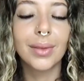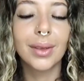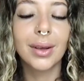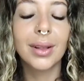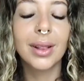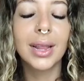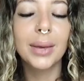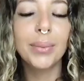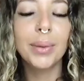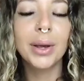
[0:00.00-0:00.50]

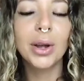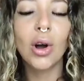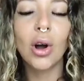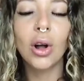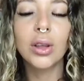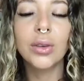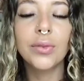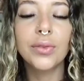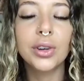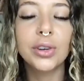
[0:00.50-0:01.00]
Claiming
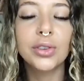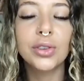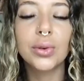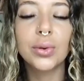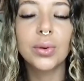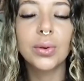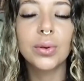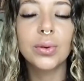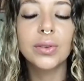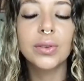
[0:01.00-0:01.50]
all of your
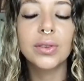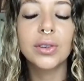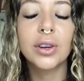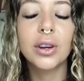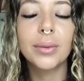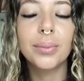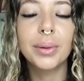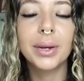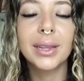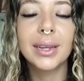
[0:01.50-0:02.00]
tools,
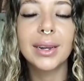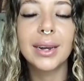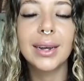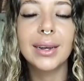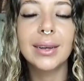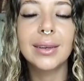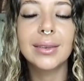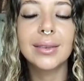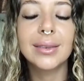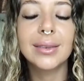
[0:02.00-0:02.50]
your
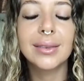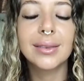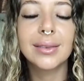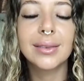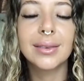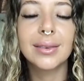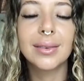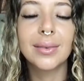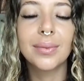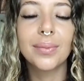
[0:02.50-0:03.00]

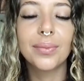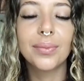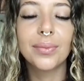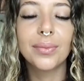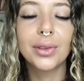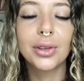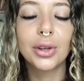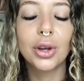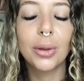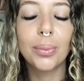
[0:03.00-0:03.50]
abilities,
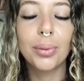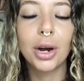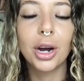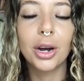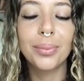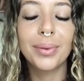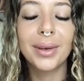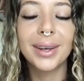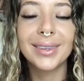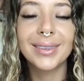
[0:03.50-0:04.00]
your
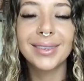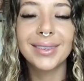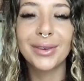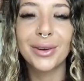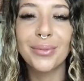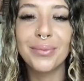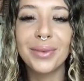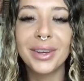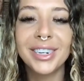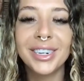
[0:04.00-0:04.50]
purpose,
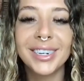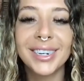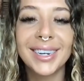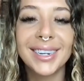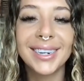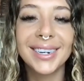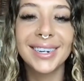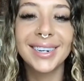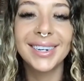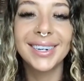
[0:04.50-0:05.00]
your
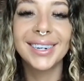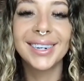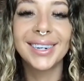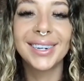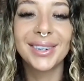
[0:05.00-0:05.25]
mission.